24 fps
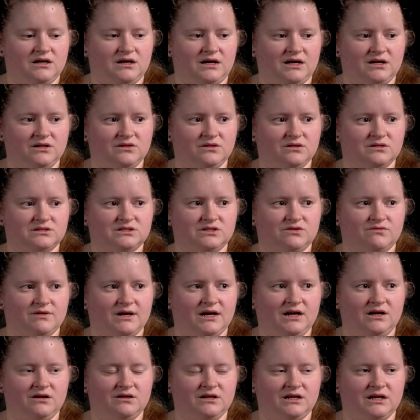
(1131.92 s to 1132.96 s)
I looked
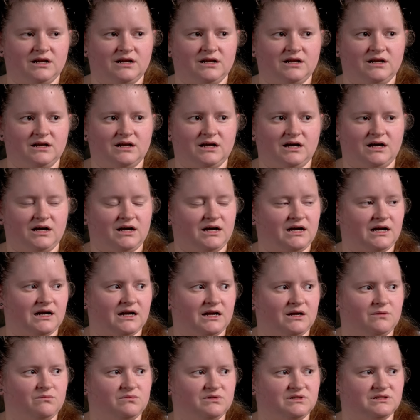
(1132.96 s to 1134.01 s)
around and
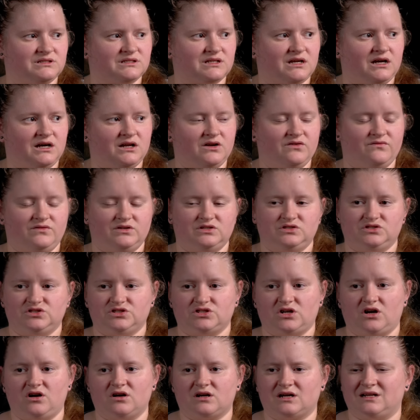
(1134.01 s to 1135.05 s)
I was kind of in
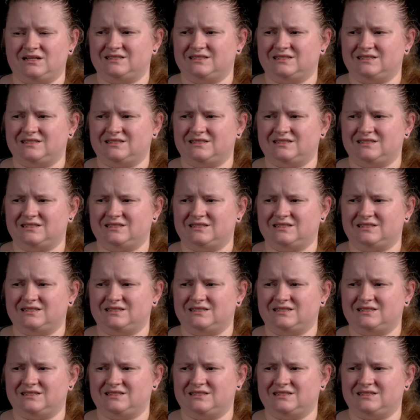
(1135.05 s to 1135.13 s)
shock.